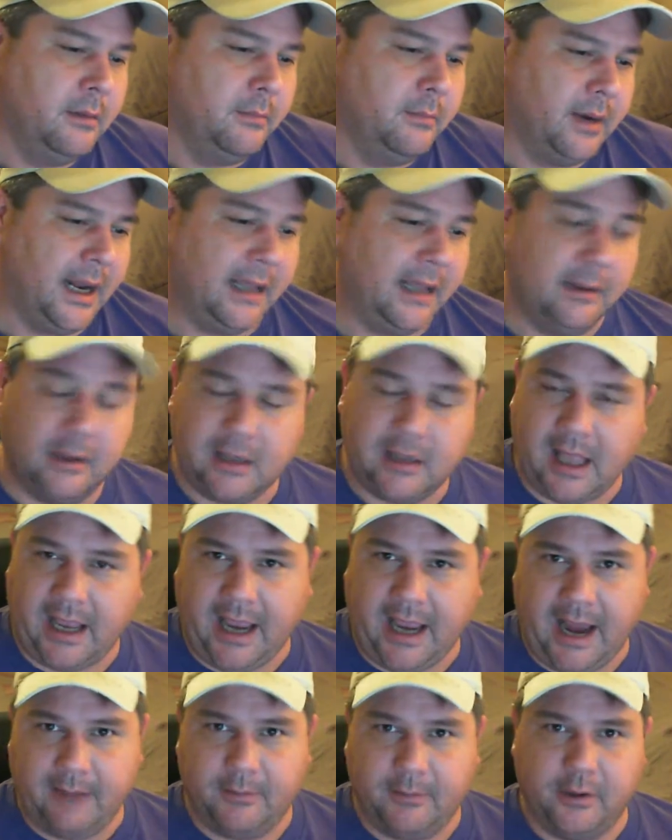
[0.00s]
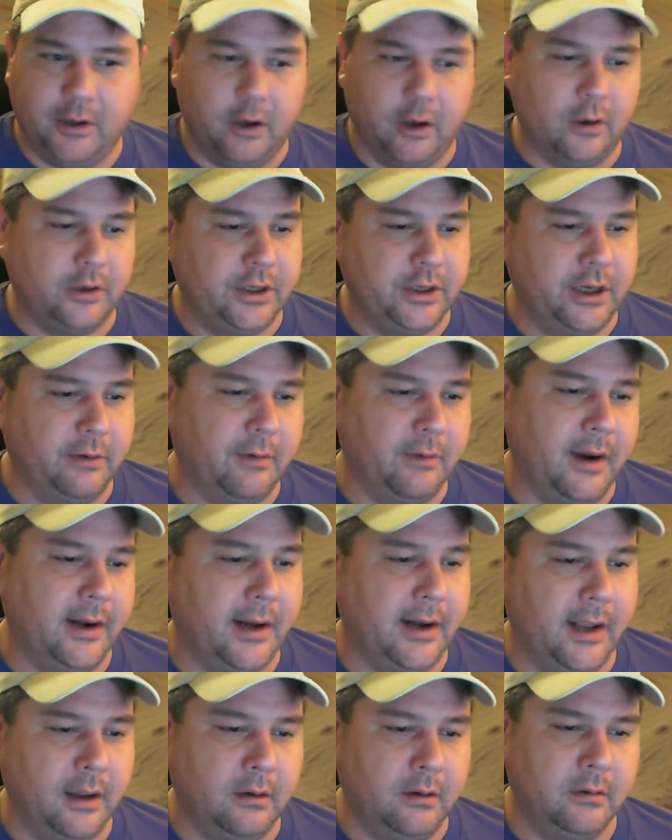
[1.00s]
But I look like hammered dog shit right
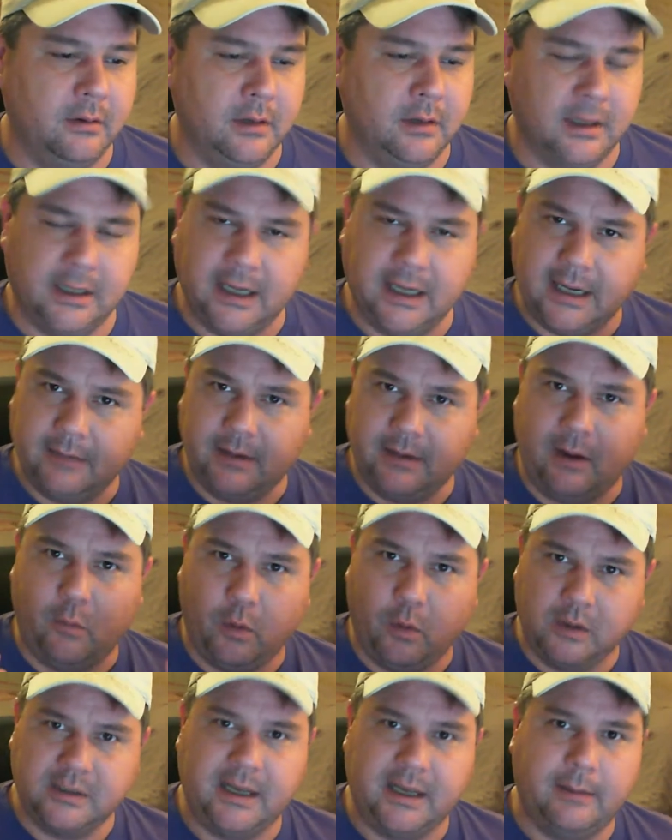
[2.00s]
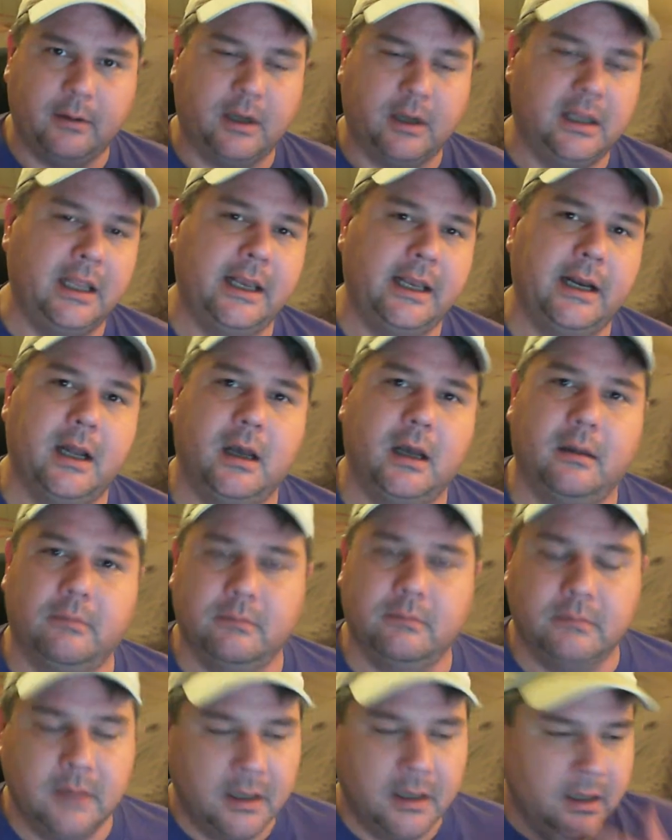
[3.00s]
now. I was able to clean
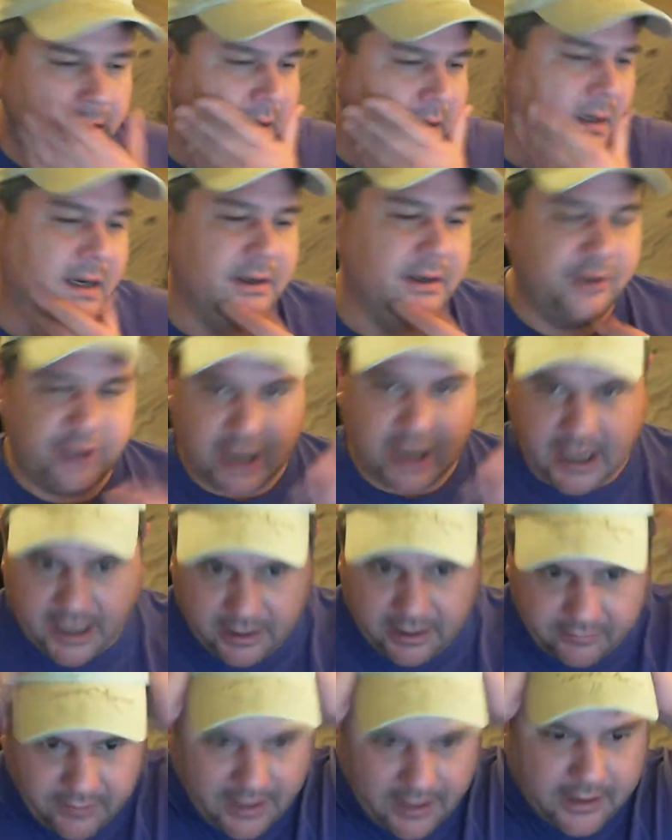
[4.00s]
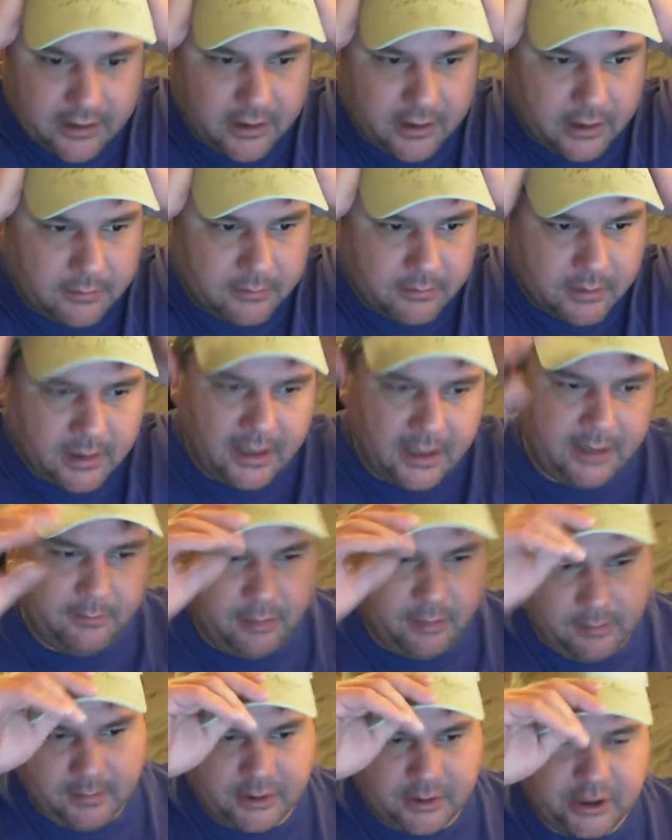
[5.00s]
up, didn't shave, hadn't
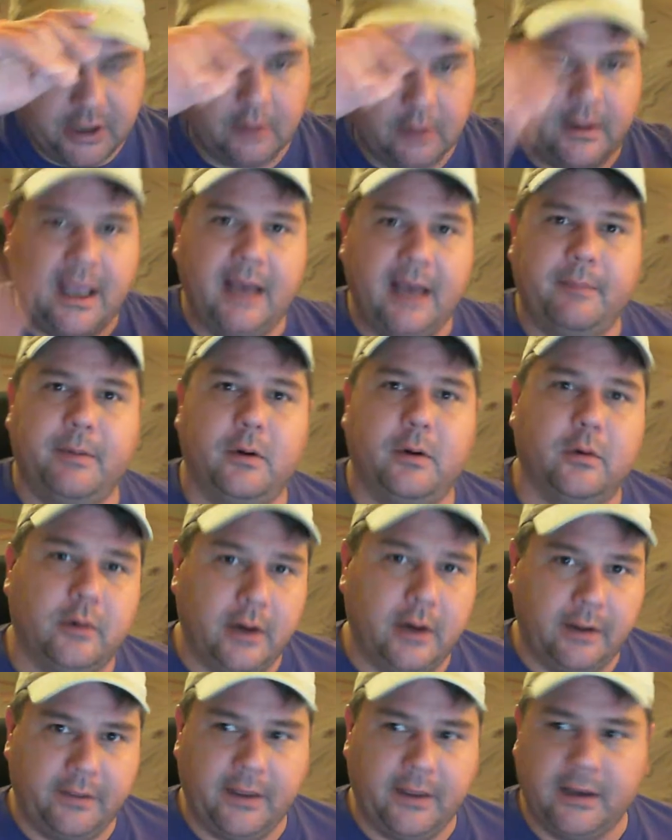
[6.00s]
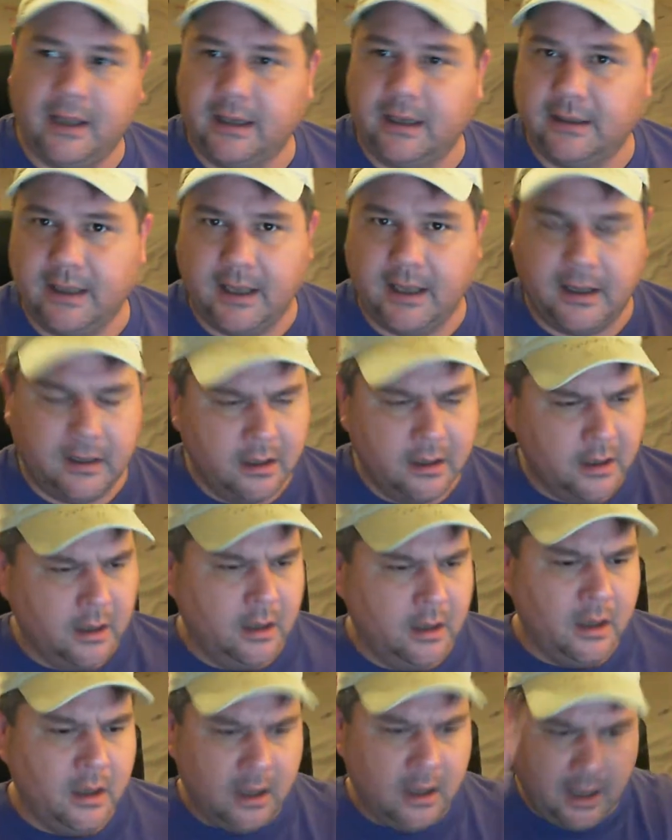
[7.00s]
put my gel cap on or anything like that.
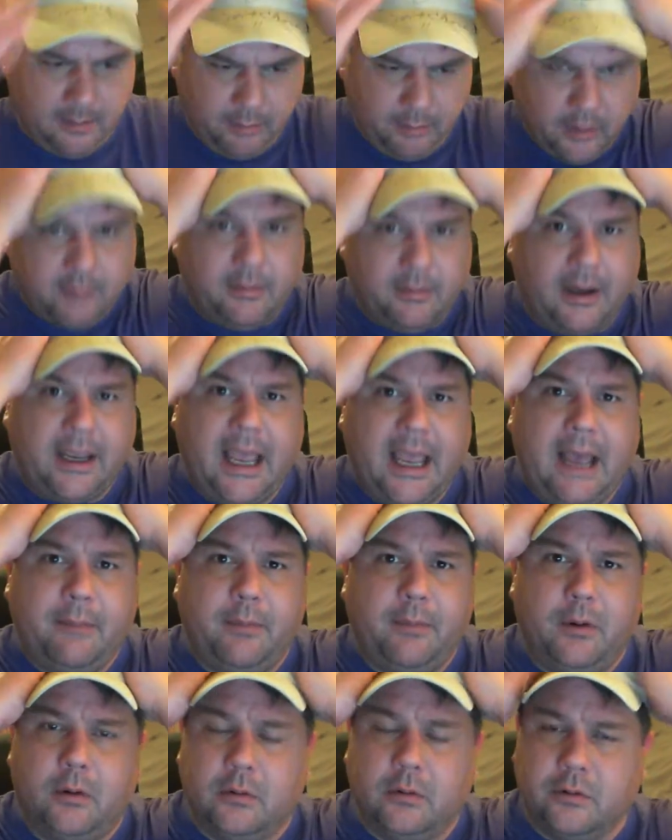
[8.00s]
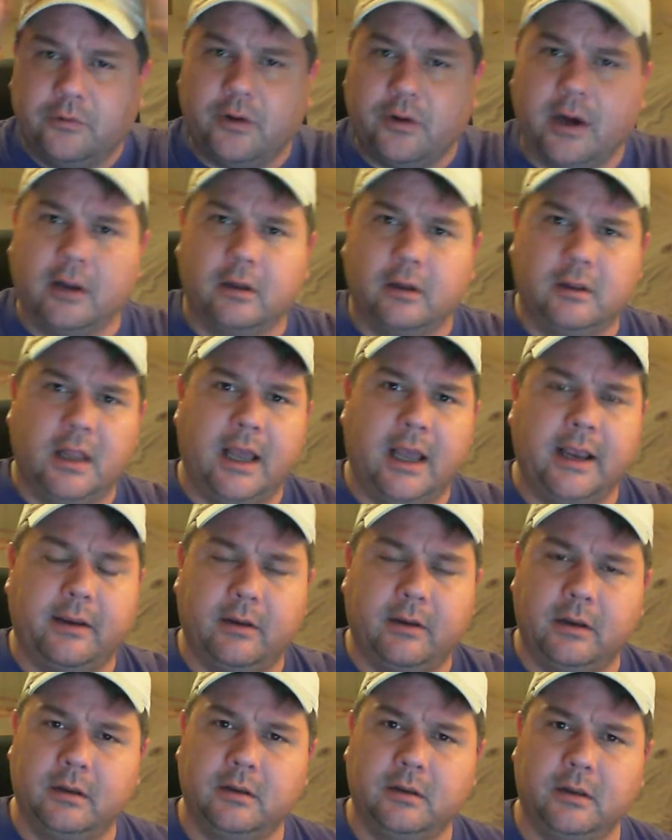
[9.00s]
I'm putting my cap on to try to look
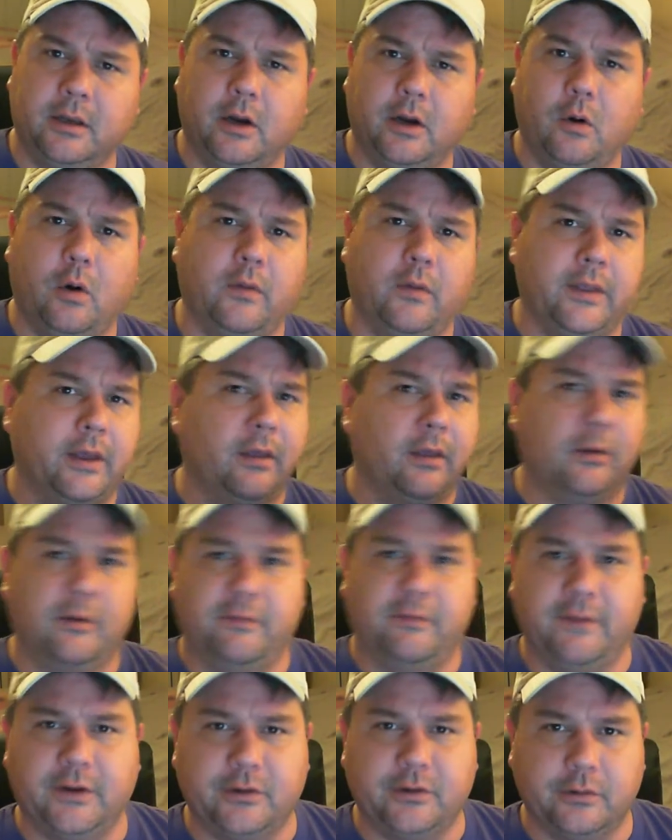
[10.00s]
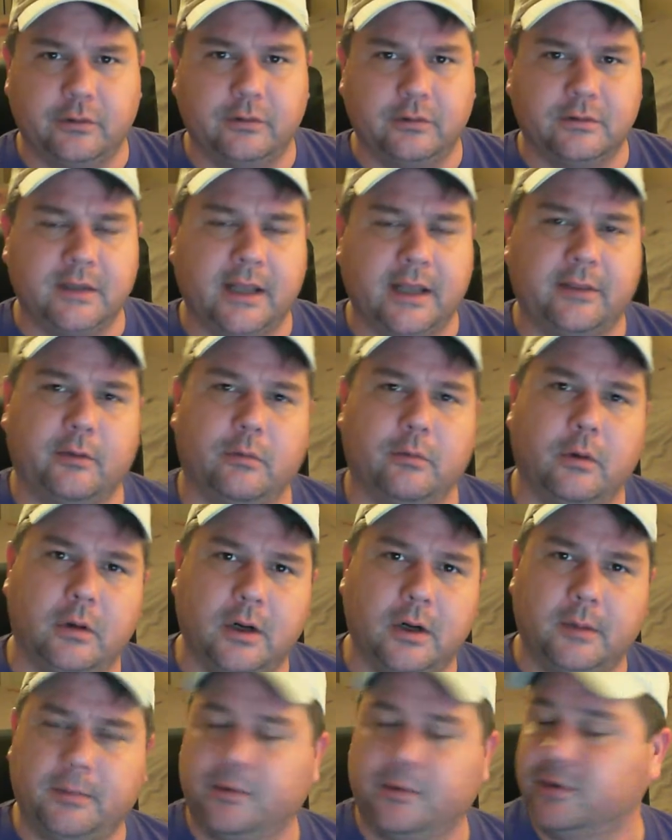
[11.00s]
like, all the other officials, like they're
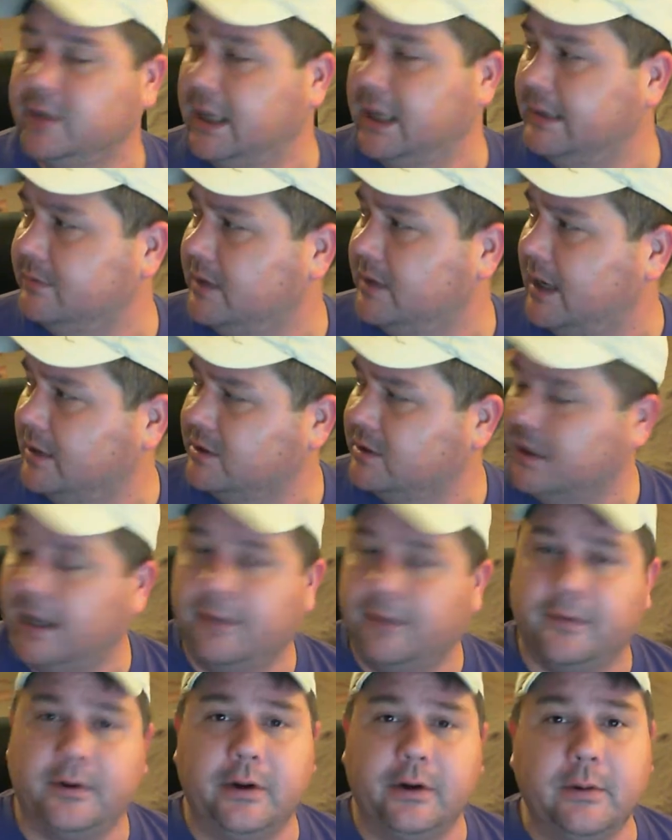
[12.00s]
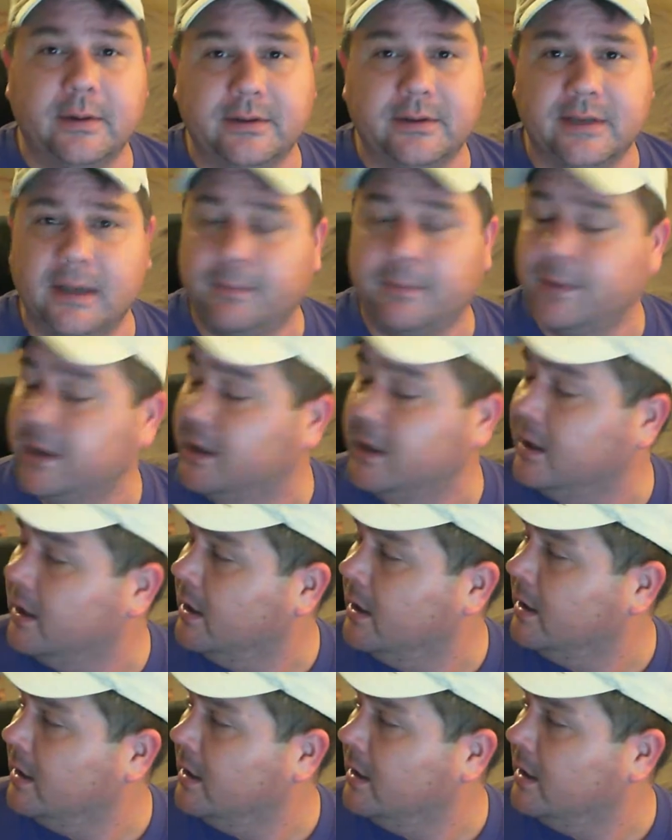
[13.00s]
rolling up their sleeves and actually out there doing something.